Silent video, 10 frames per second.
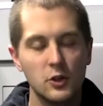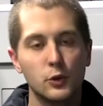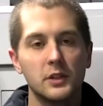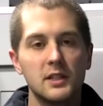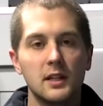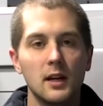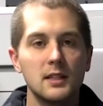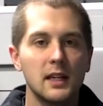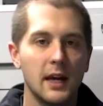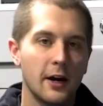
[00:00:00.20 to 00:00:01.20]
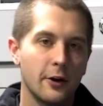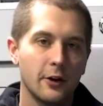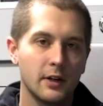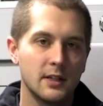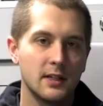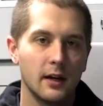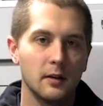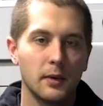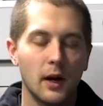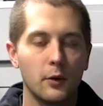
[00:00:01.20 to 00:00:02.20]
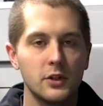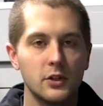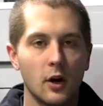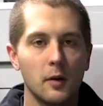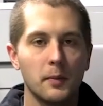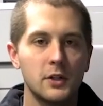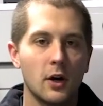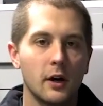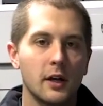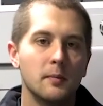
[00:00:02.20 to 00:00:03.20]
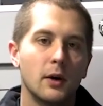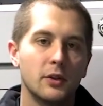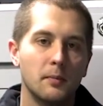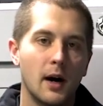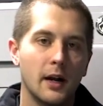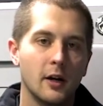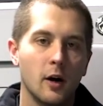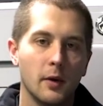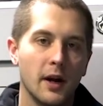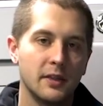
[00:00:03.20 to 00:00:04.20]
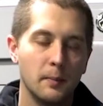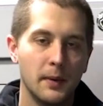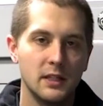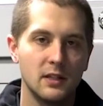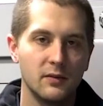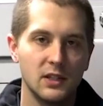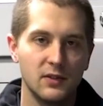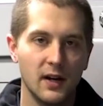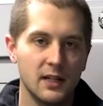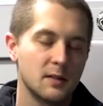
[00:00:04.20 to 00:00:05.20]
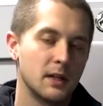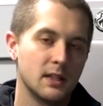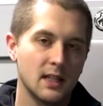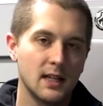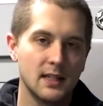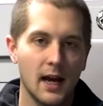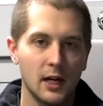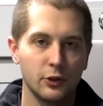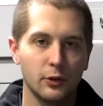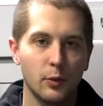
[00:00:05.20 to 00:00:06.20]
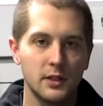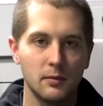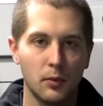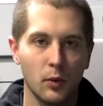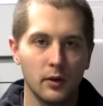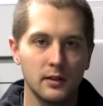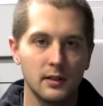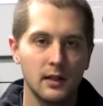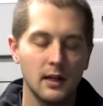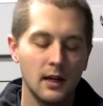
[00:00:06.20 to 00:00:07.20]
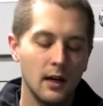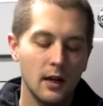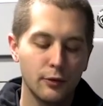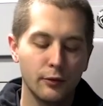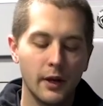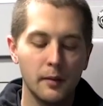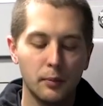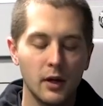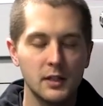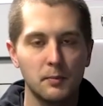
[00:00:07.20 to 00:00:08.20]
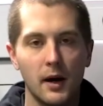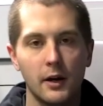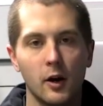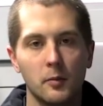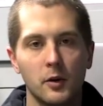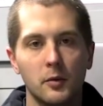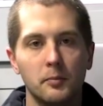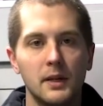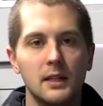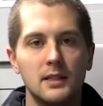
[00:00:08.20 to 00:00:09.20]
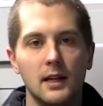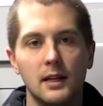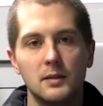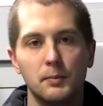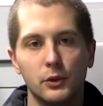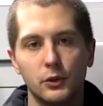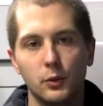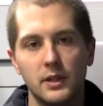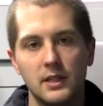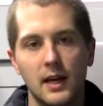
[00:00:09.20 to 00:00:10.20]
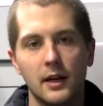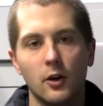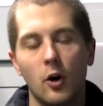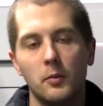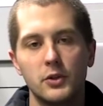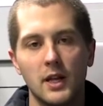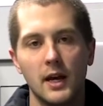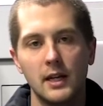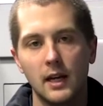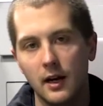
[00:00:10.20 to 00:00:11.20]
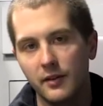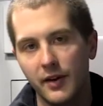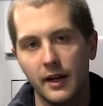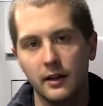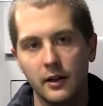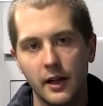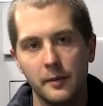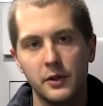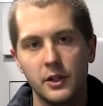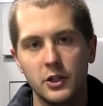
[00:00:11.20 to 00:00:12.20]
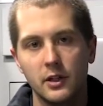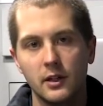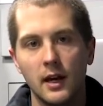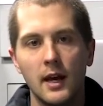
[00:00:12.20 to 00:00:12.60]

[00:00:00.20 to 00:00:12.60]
So we'll discuss the carrier in a second, but I want to start by talking about the body armor at the base of this vest because that's actually what's important. 3A plus body armor means that it's built to withstand almost any kind of handgun ammunition,